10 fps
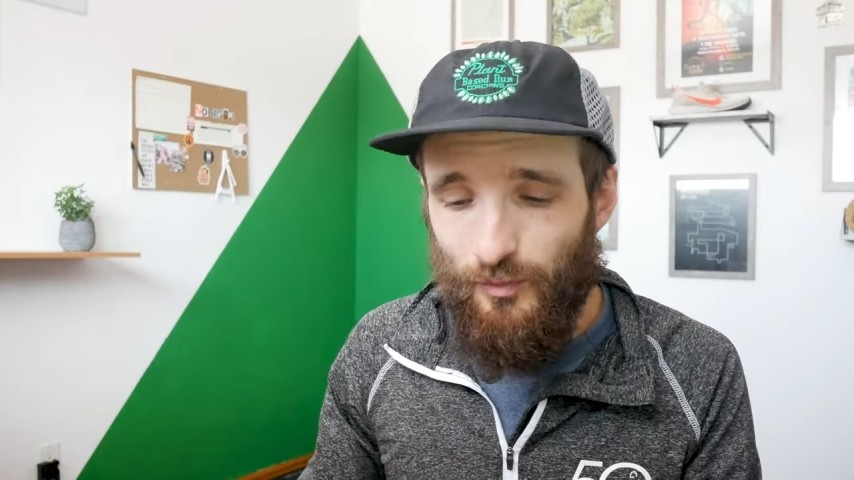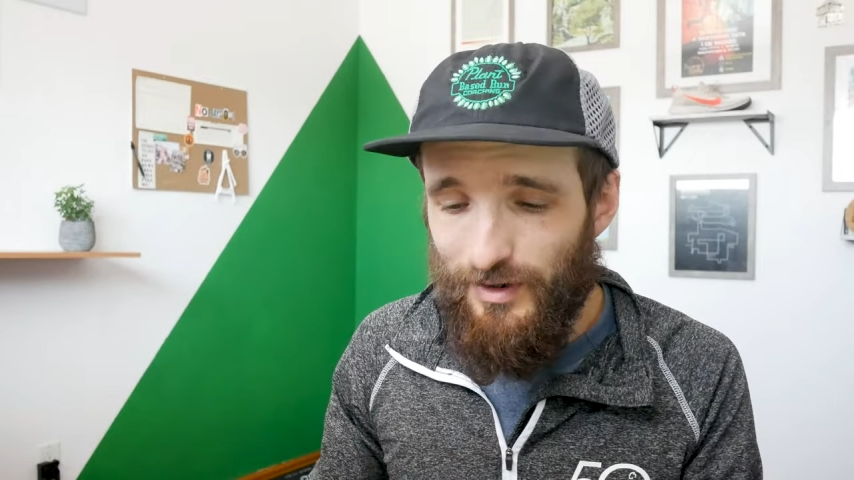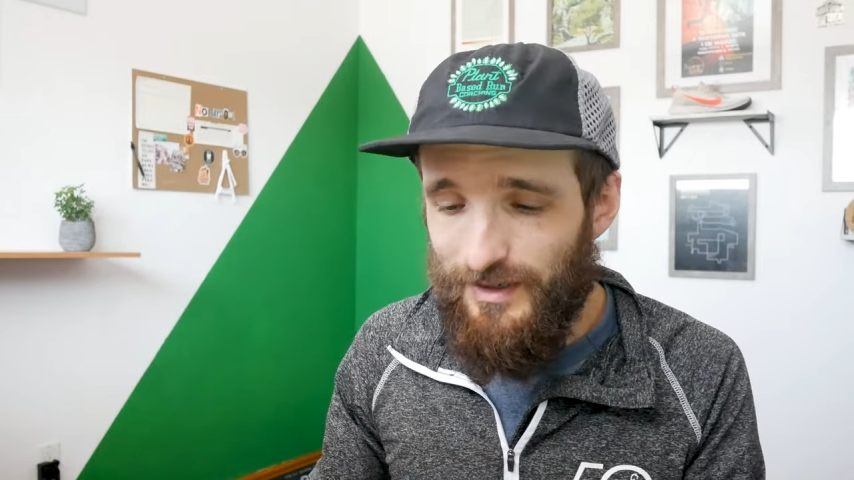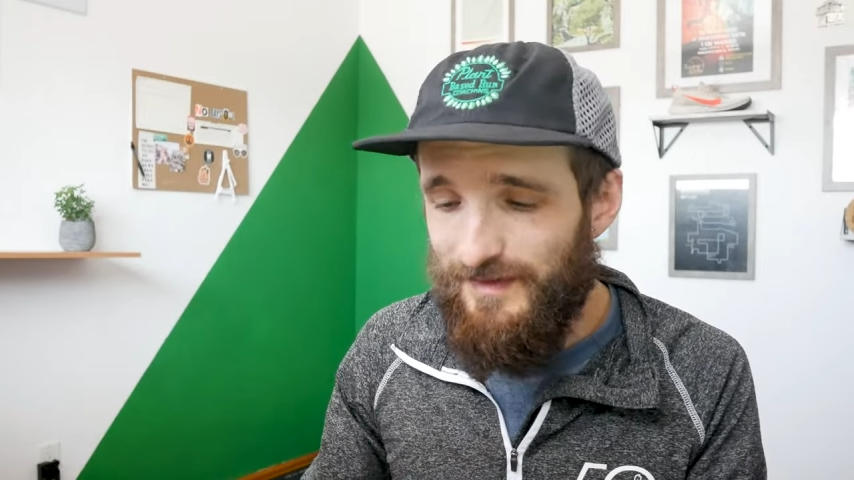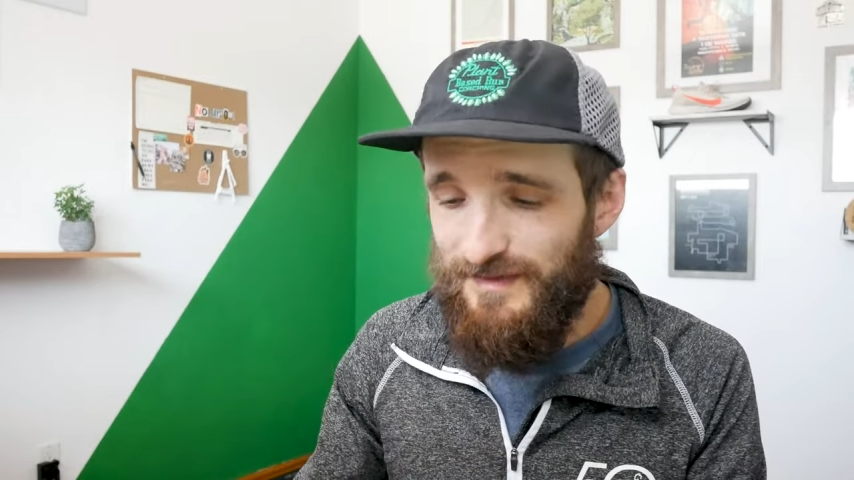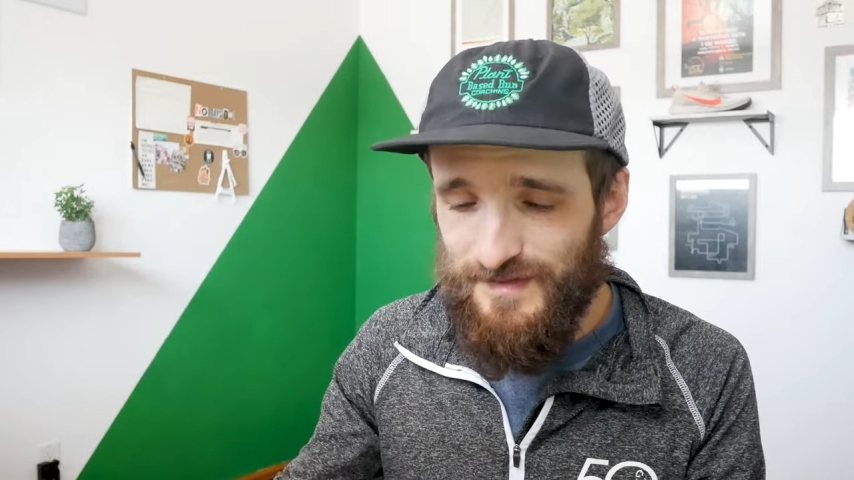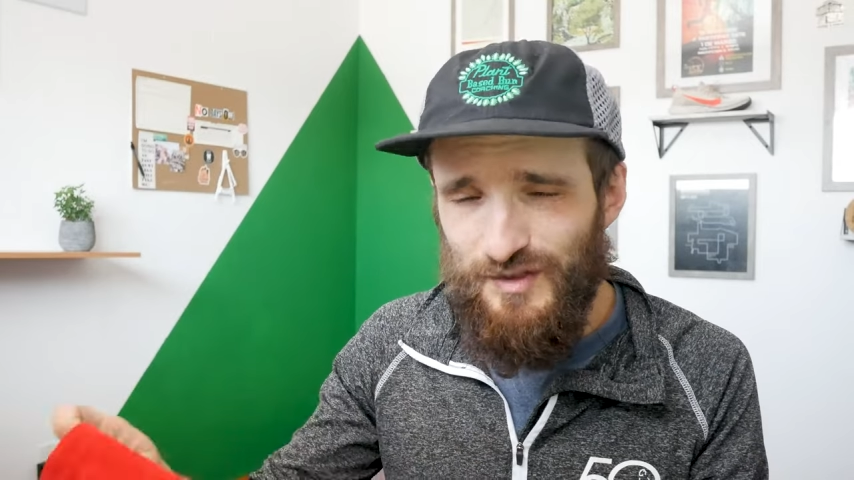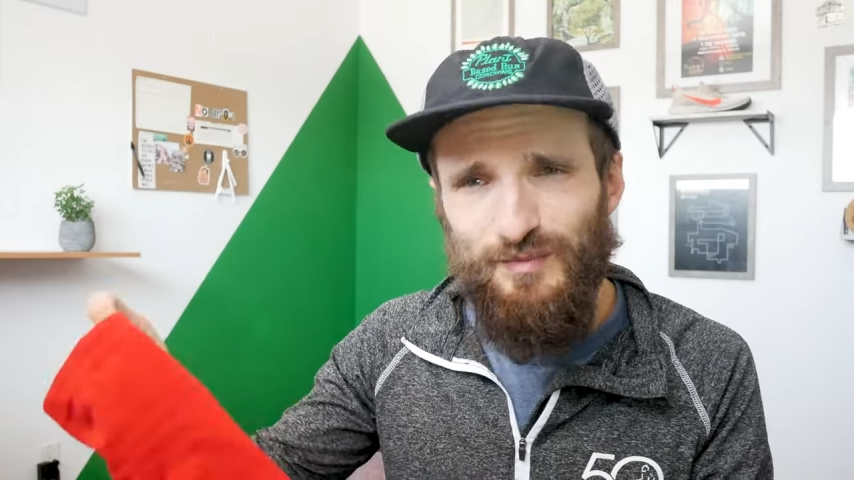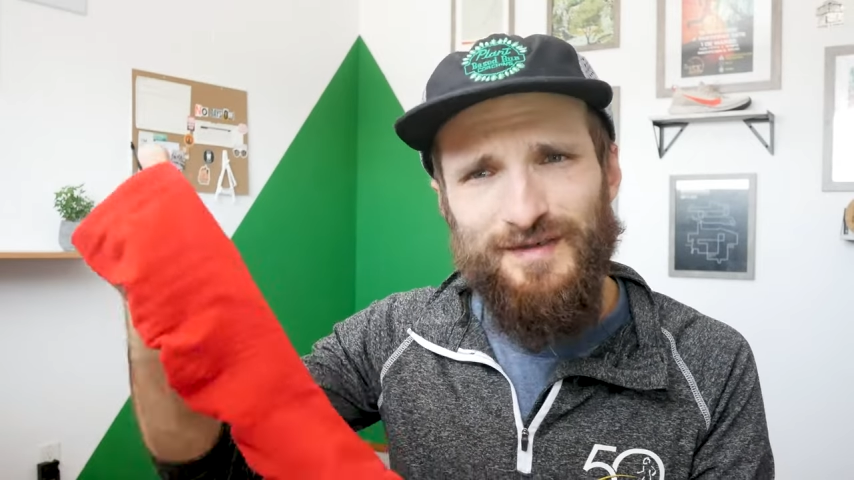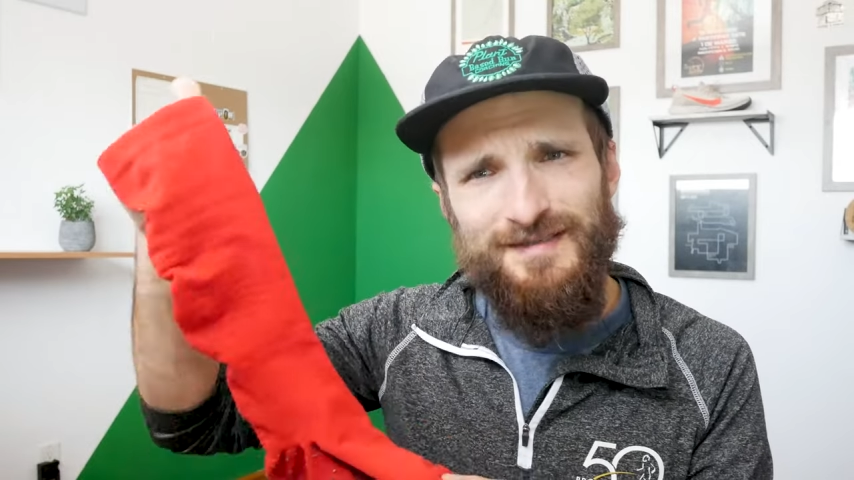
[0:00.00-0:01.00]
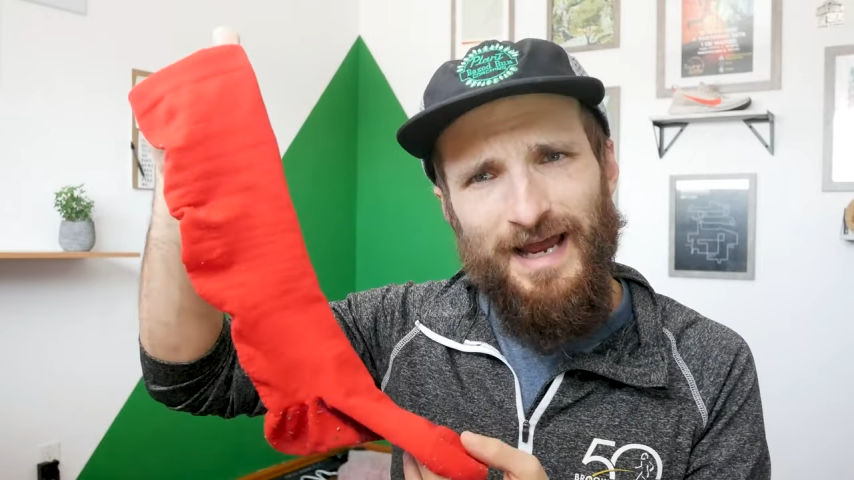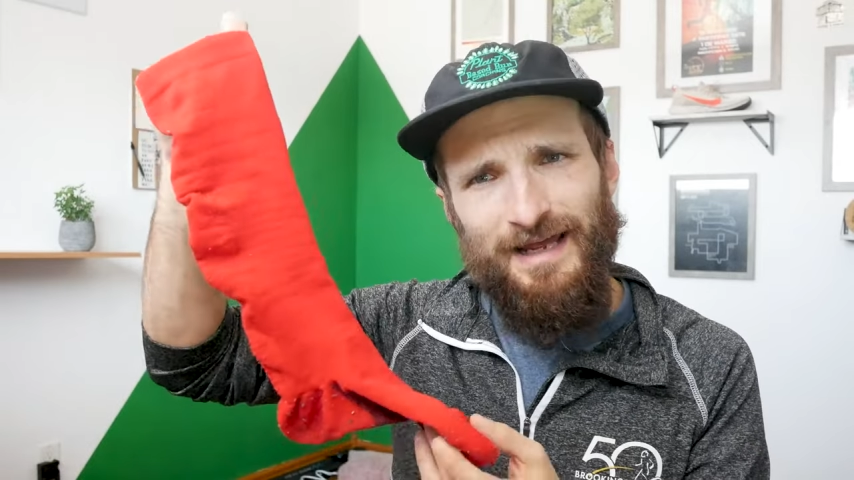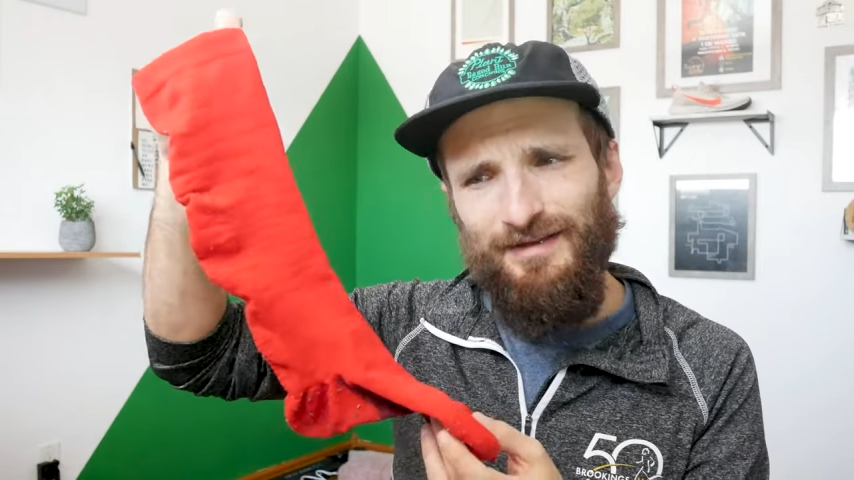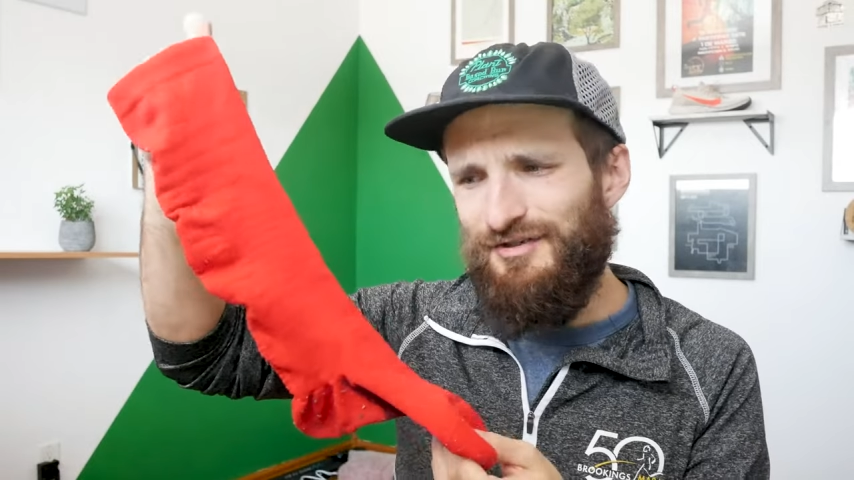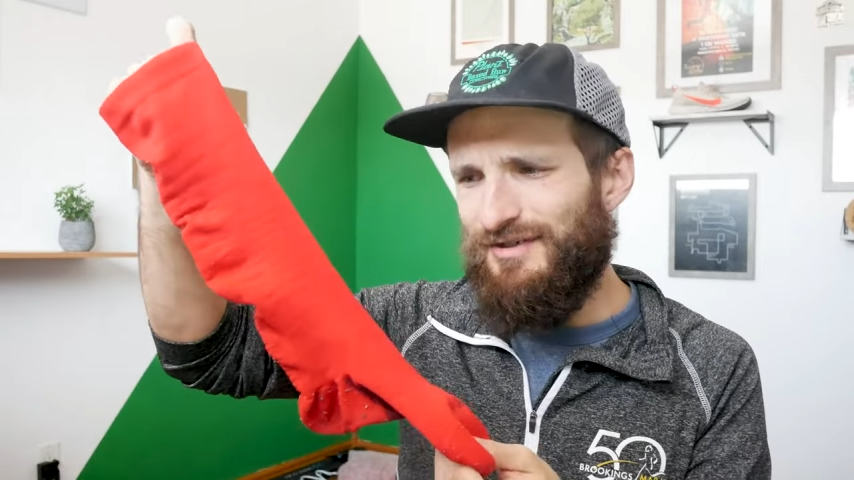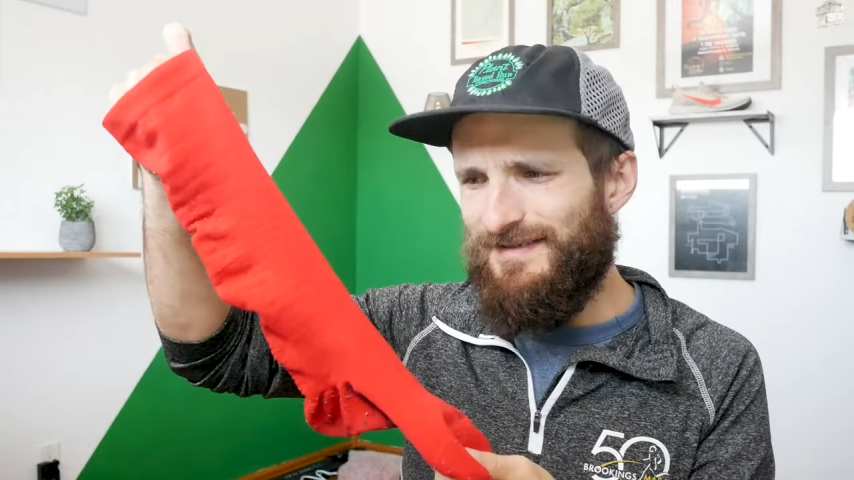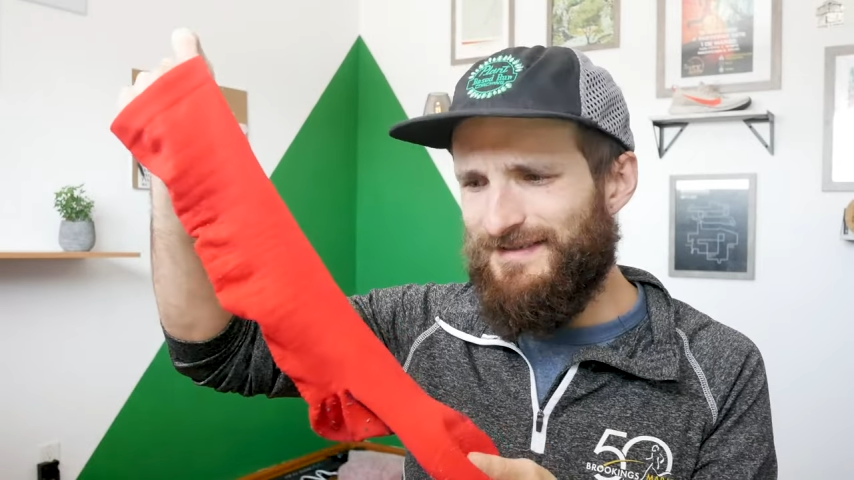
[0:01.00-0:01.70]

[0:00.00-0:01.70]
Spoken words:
wearing these super stylish and